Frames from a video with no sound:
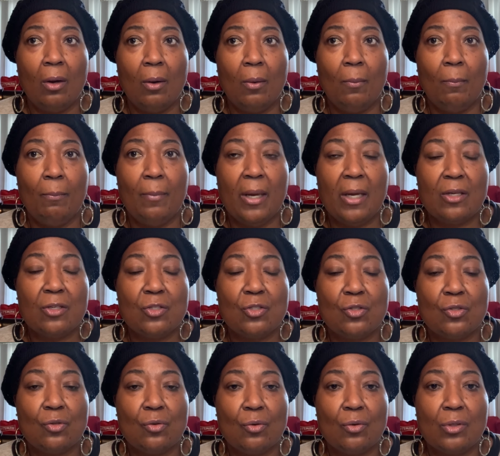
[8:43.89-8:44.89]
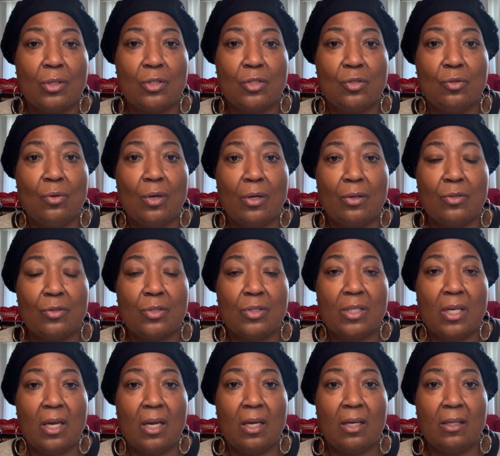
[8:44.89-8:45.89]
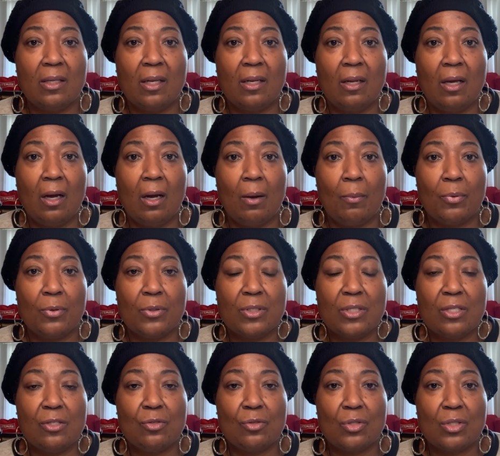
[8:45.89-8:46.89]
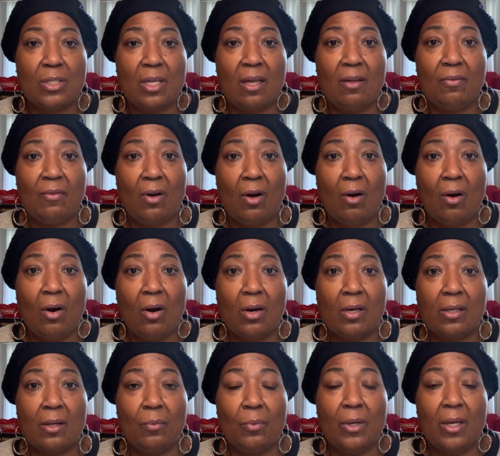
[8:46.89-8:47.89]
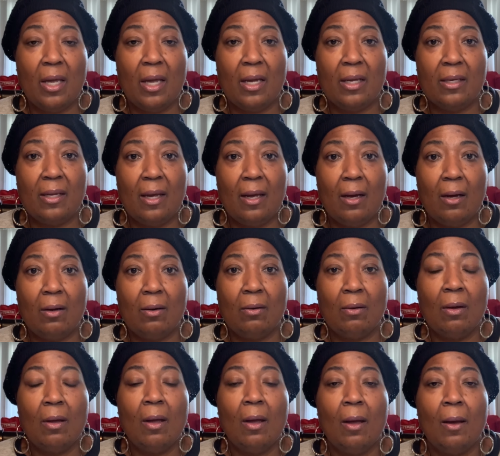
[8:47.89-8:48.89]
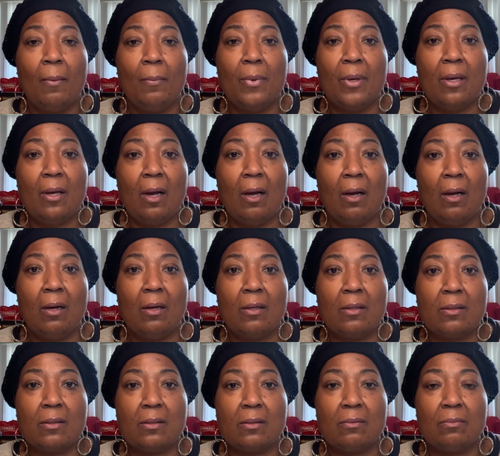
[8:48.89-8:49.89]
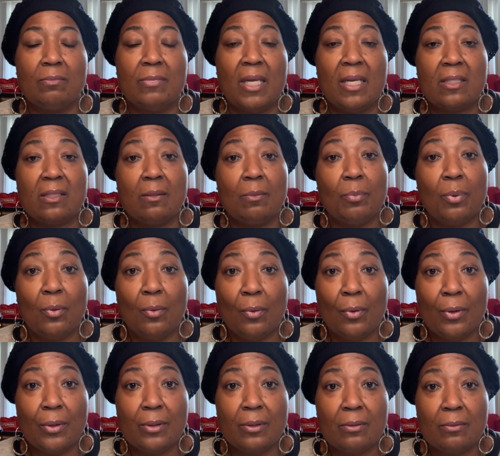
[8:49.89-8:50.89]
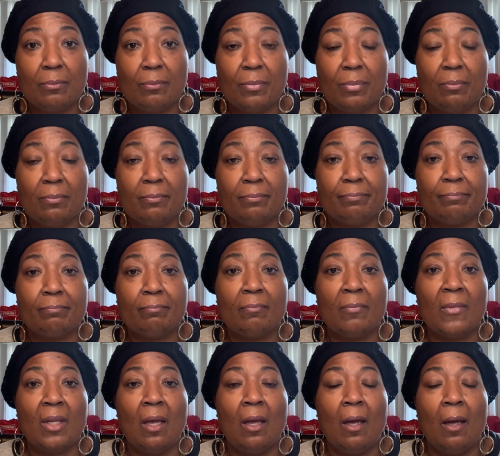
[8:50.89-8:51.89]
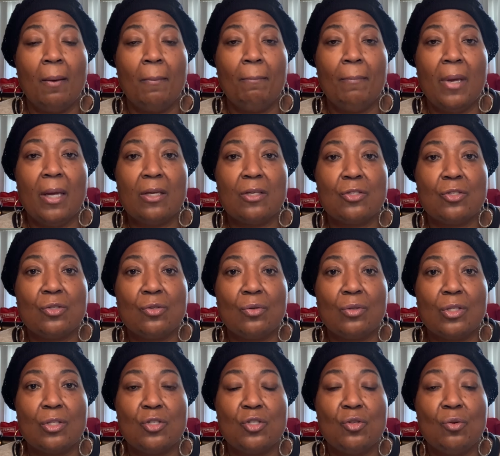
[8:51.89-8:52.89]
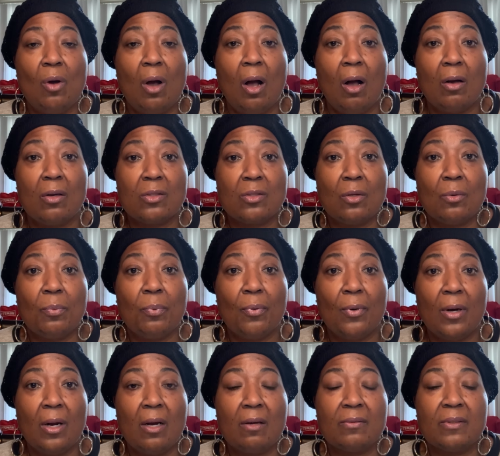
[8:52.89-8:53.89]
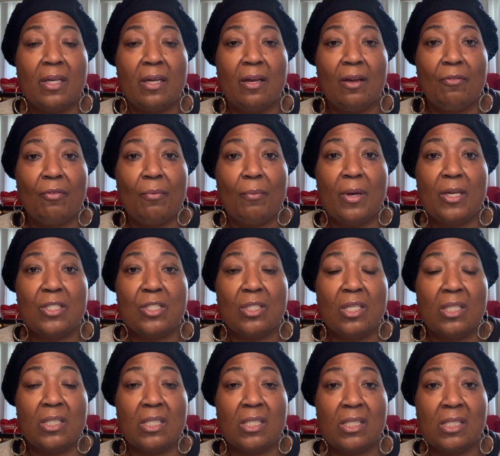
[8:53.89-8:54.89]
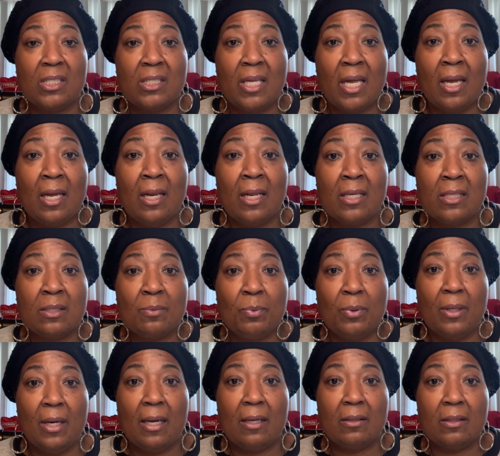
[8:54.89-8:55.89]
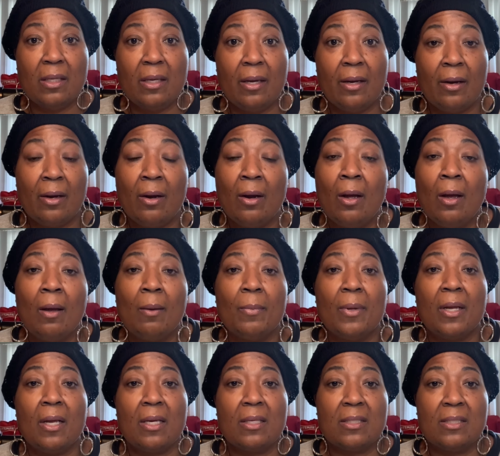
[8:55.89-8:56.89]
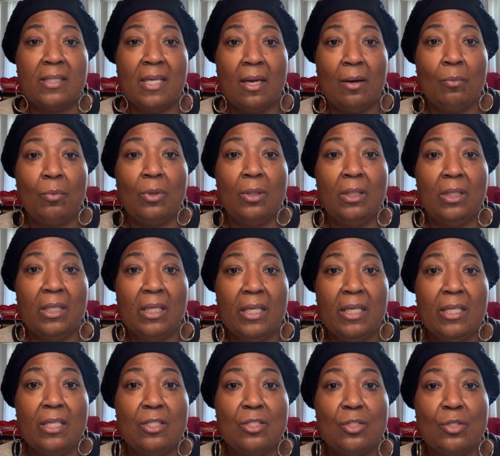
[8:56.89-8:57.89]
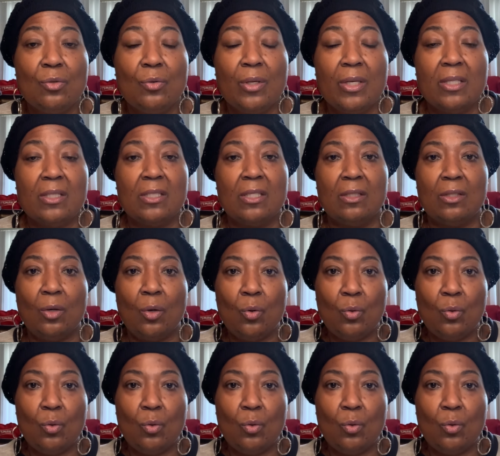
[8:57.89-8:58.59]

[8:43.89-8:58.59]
Make sure that you understand that procedural safeguard that we hand out, because that's important. Make sure that you also print off the information that the state has put out there, because that will lead you into the